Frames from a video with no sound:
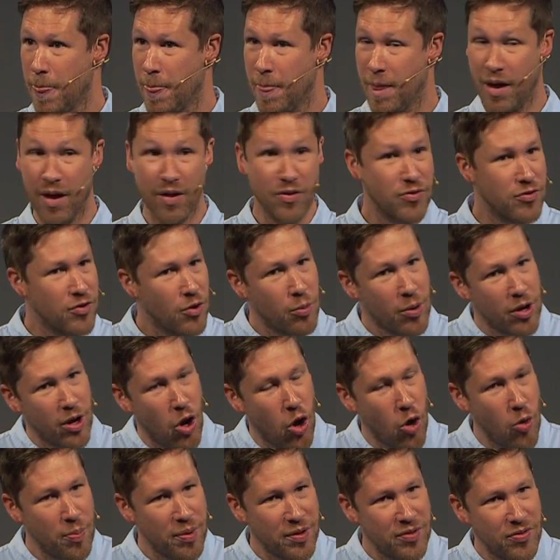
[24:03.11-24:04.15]
Uh, so, what
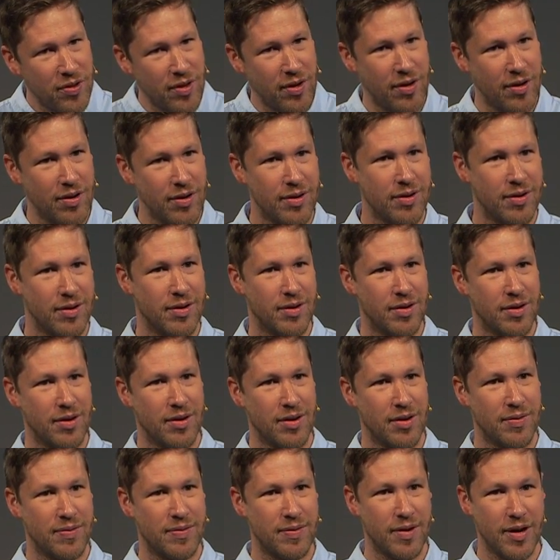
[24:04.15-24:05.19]
hope is there
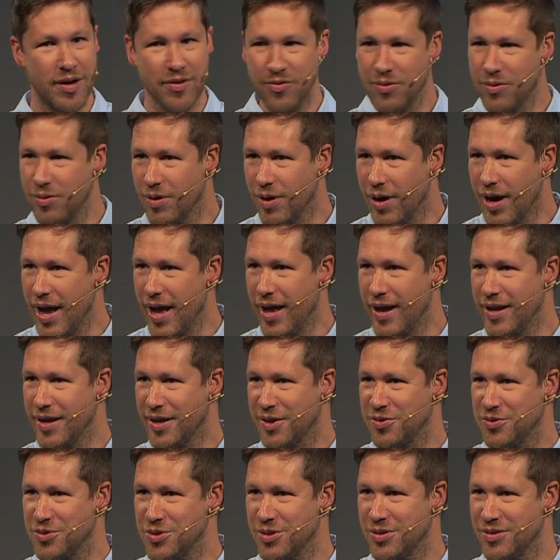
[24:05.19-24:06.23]
for us who are
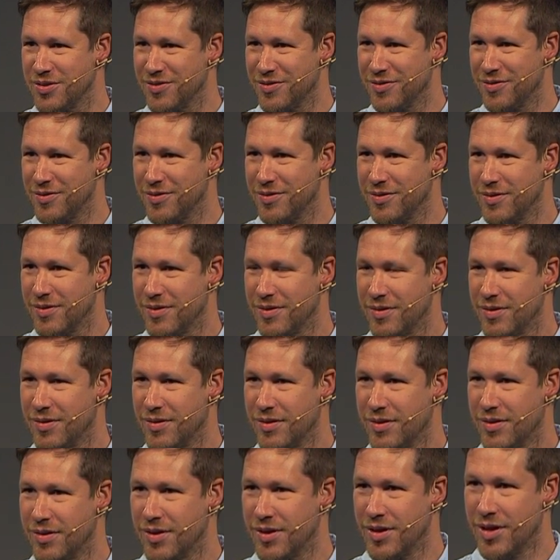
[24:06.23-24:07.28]
addicts?
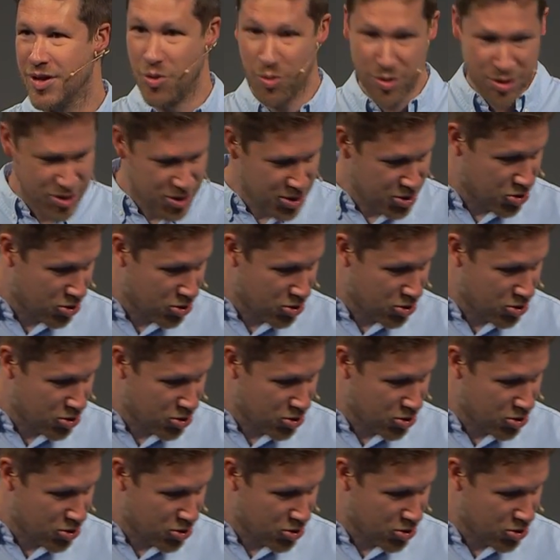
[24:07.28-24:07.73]
What's the